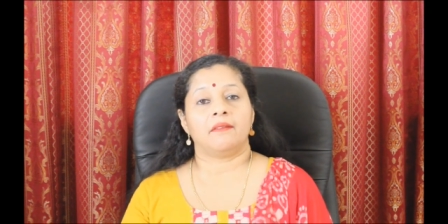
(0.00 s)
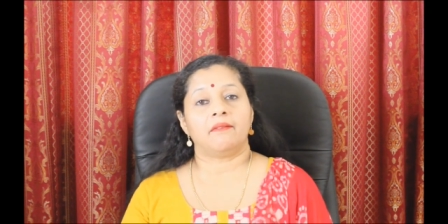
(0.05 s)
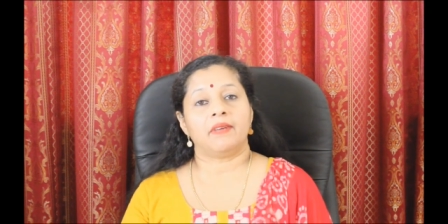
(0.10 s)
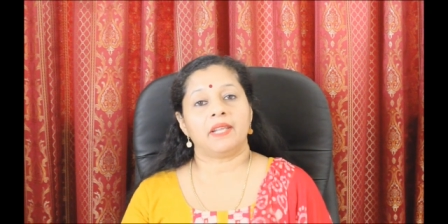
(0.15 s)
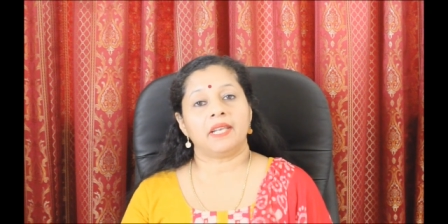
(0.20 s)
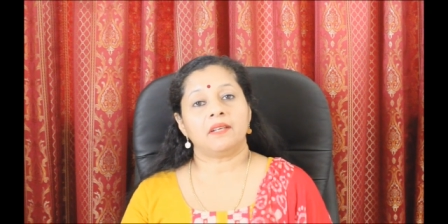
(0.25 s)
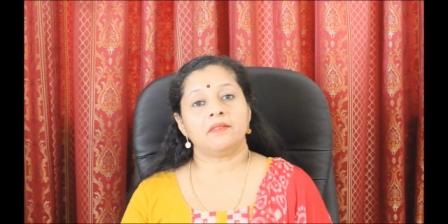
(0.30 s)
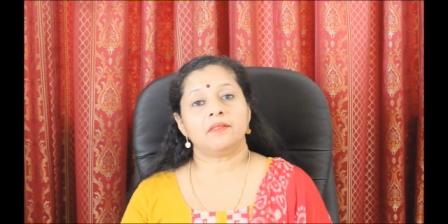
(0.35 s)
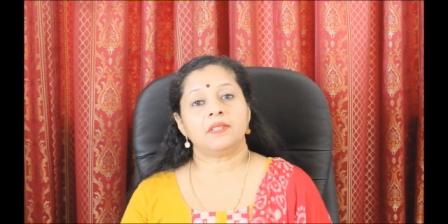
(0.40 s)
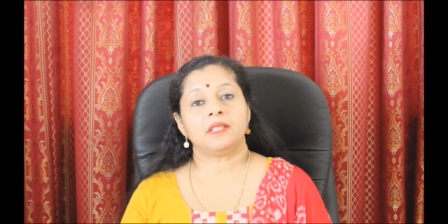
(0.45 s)

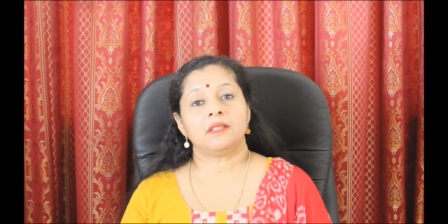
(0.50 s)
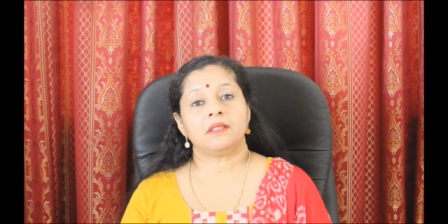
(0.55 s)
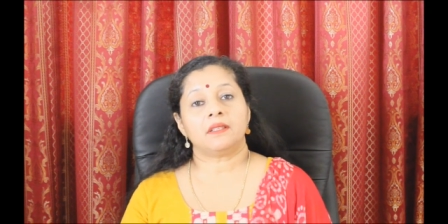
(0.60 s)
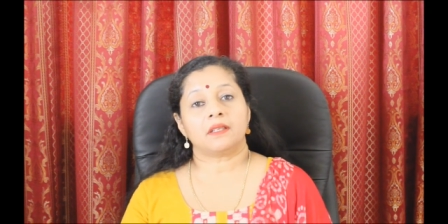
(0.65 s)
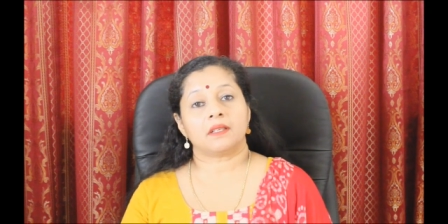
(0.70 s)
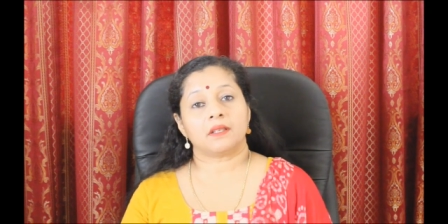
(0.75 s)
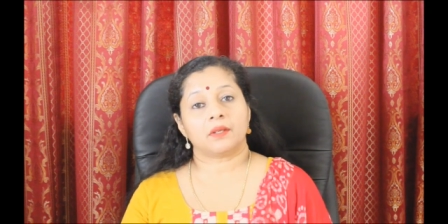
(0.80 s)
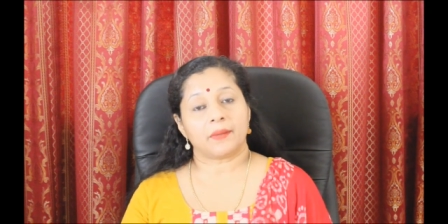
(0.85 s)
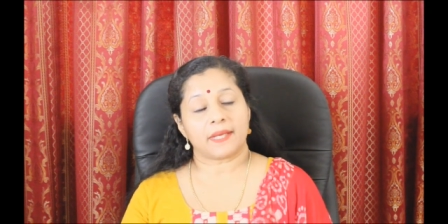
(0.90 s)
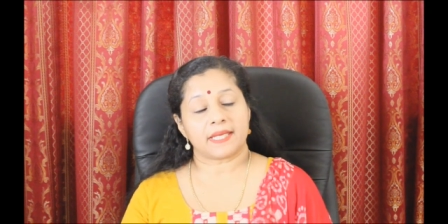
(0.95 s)
Whenever
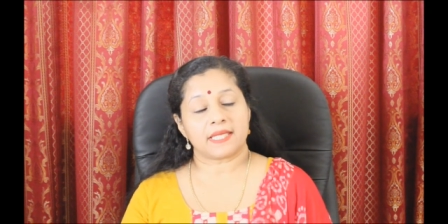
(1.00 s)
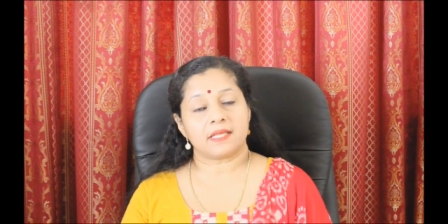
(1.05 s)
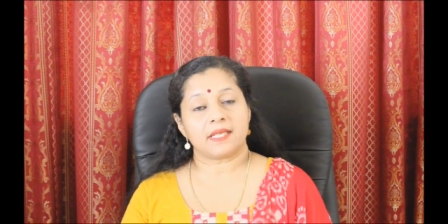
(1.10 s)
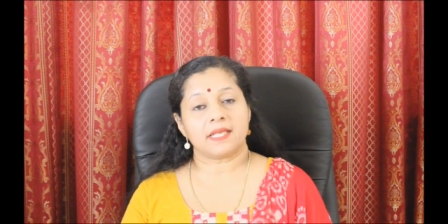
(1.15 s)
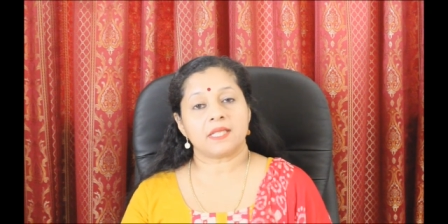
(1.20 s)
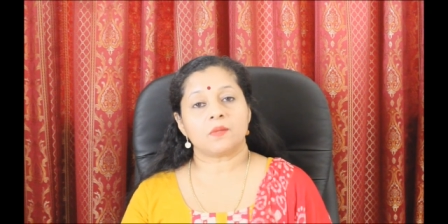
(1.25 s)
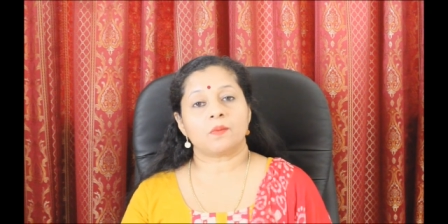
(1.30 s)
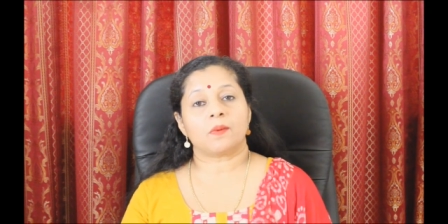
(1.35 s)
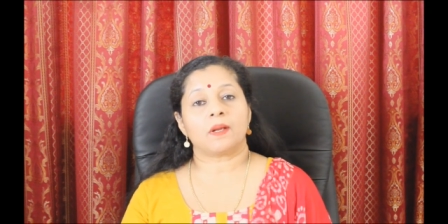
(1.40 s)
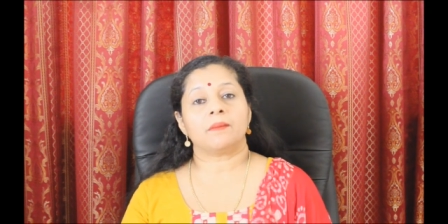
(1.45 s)

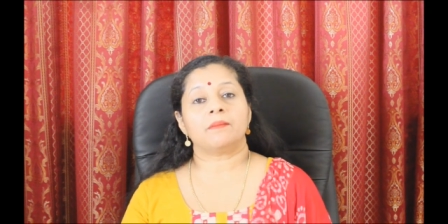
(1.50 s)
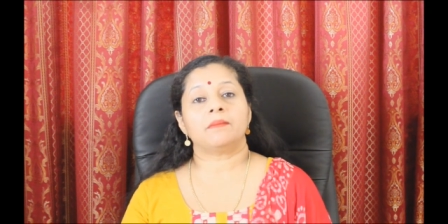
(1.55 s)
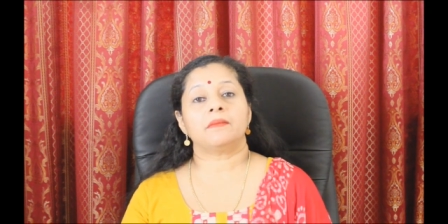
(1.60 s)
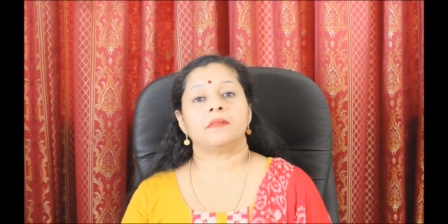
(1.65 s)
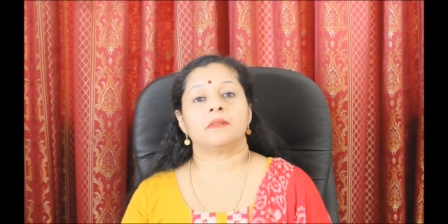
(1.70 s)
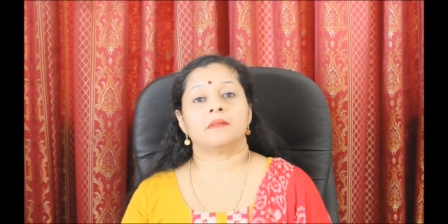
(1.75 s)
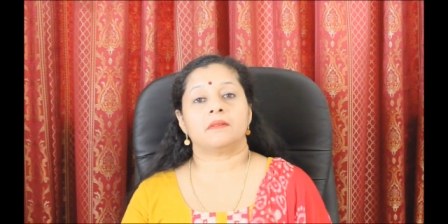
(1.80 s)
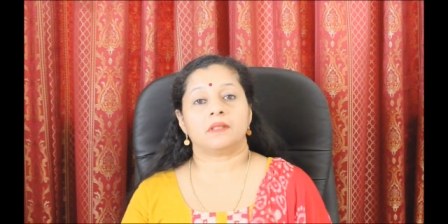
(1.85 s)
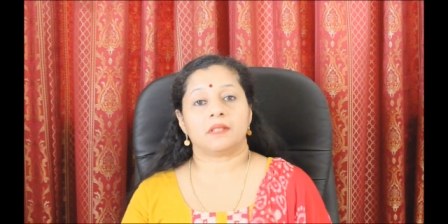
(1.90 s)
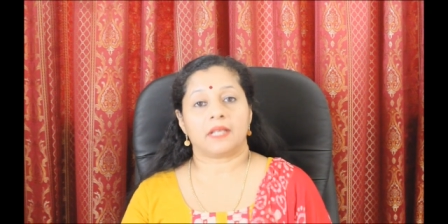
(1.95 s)
questions
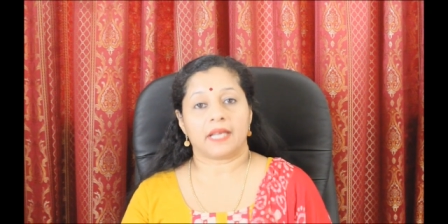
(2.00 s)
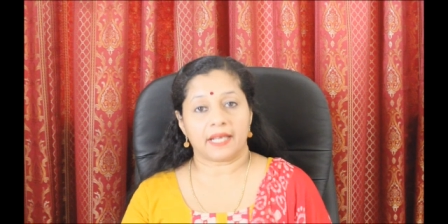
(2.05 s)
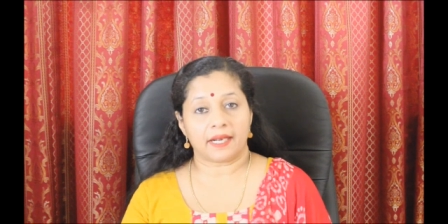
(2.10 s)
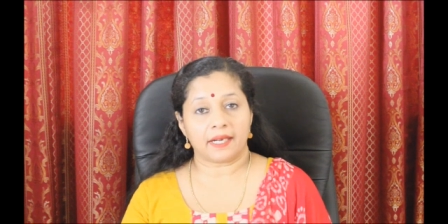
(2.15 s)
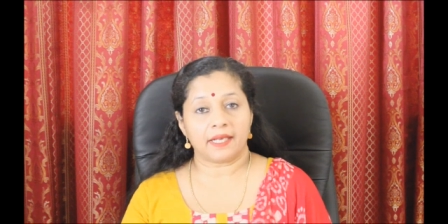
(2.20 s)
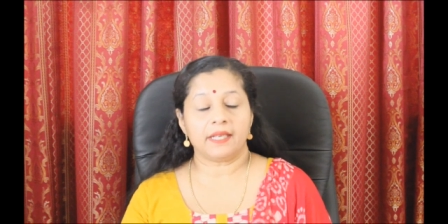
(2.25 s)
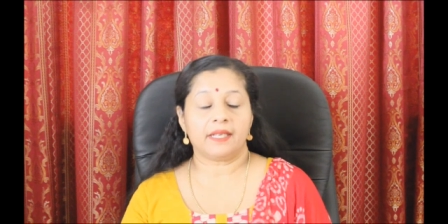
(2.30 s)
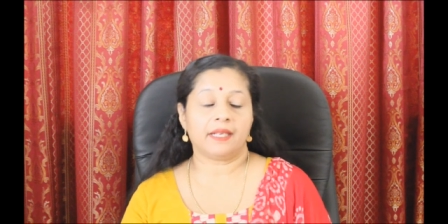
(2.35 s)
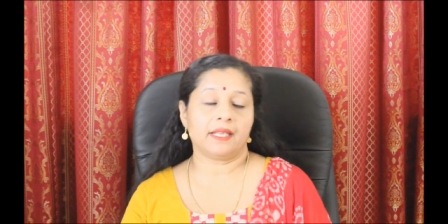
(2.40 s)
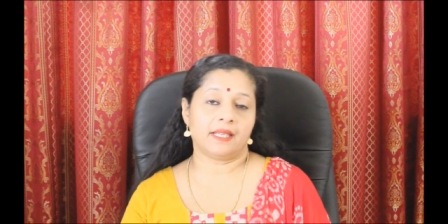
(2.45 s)
from
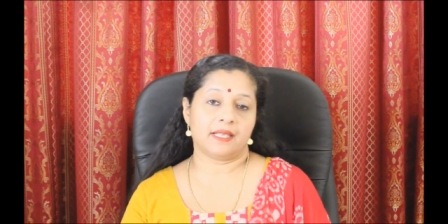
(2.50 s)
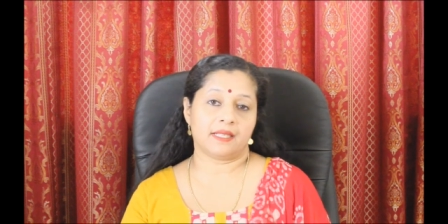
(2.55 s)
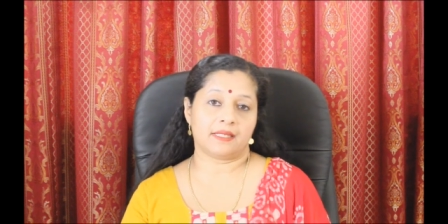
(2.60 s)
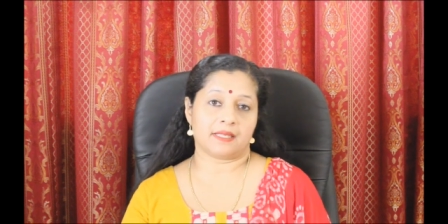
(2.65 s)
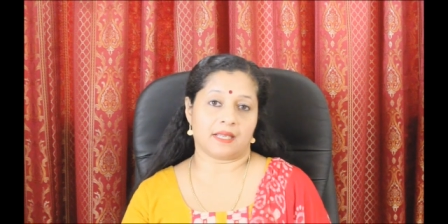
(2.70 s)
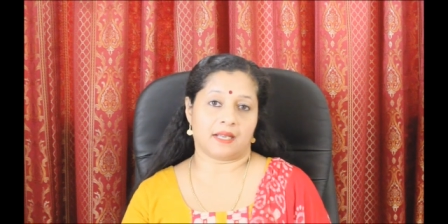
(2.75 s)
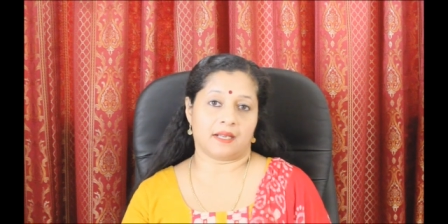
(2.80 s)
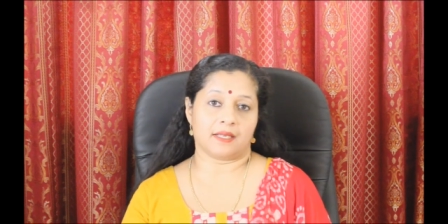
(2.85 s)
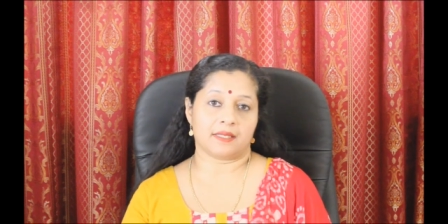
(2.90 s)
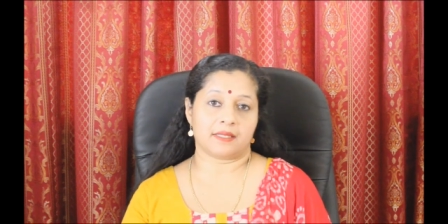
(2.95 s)
heredity is
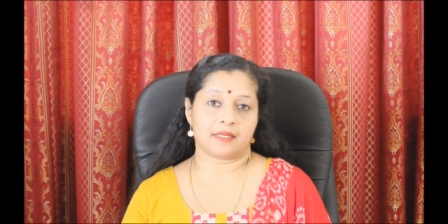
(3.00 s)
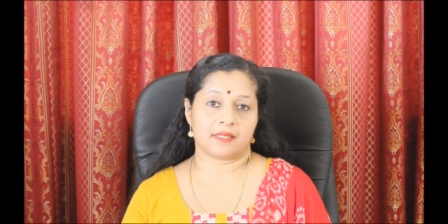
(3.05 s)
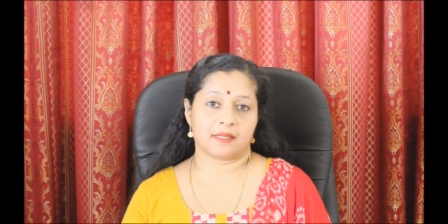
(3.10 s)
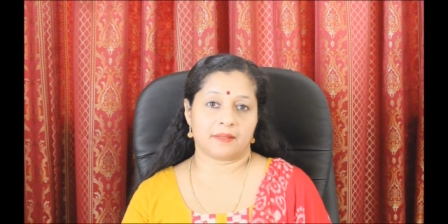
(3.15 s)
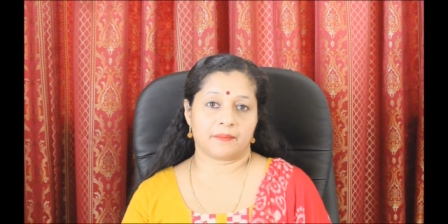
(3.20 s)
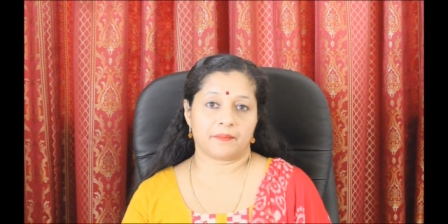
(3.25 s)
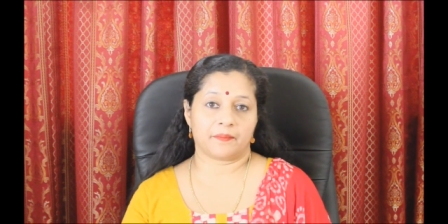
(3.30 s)
asked,